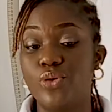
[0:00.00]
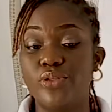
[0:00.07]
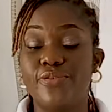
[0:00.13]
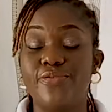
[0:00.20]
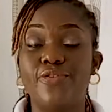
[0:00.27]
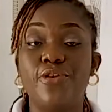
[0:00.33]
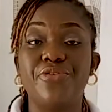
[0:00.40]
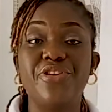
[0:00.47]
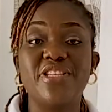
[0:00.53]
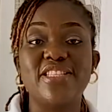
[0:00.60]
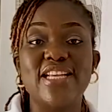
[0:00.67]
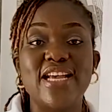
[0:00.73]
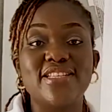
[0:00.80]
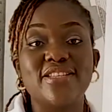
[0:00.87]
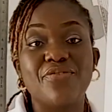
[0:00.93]
For
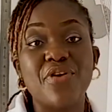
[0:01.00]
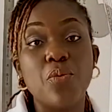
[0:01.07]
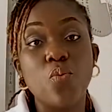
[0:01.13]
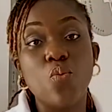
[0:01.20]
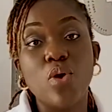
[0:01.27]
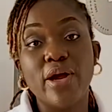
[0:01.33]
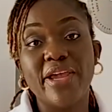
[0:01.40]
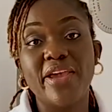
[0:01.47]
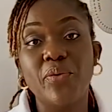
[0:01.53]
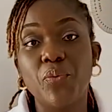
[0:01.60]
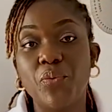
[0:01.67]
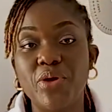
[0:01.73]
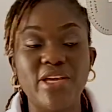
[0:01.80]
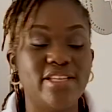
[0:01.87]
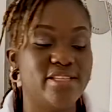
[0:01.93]
instance, if I'm working
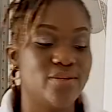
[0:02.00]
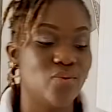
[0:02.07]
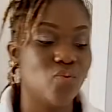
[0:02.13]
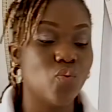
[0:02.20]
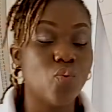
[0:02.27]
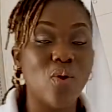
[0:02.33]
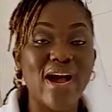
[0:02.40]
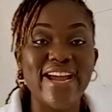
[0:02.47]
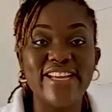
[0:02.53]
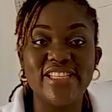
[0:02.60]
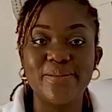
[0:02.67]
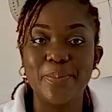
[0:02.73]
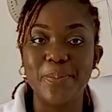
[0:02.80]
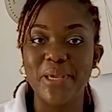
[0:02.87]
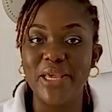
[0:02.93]
with white
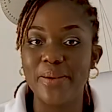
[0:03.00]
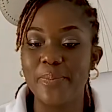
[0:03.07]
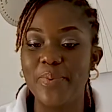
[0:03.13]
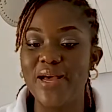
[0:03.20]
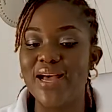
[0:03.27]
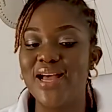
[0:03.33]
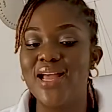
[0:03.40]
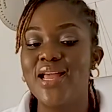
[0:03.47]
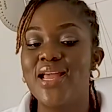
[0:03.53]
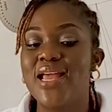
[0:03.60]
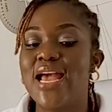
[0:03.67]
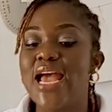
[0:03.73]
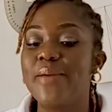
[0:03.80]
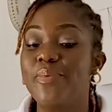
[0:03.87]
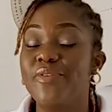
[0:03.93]
paper,
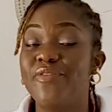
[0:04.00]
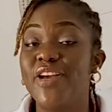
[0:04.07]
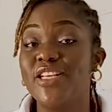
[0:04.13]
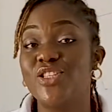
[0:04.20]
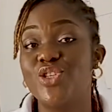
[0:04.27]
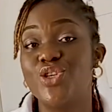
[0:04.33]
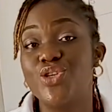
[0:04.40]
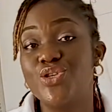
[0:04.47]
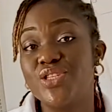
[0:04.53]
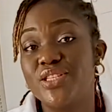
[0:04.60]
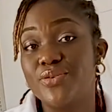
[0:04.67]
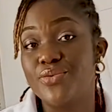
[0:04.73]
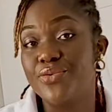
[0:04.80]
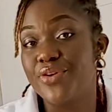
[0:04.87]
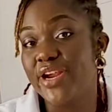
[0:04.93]
I prefer to use the
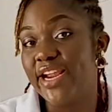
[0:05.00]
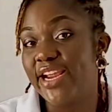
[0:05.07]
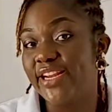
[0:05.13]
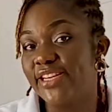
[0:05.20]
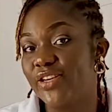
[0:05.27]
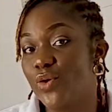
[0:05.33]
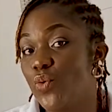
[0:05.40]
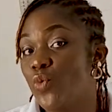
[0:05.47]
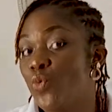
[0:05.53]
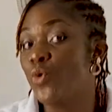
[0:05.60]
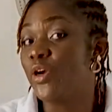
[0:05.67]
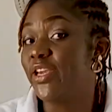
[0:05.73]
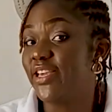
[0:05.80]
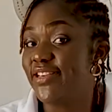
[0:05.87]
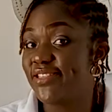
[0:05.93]
red
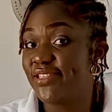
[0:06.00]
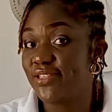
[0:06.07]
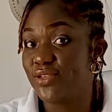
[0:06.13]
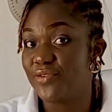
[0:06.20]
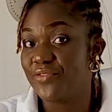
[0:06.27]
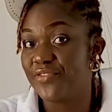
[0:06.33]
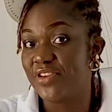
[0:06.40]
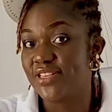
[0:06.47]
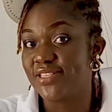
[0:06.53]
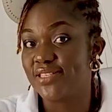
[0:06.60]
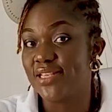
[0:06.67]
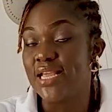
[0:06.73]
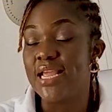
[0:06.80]
working surface.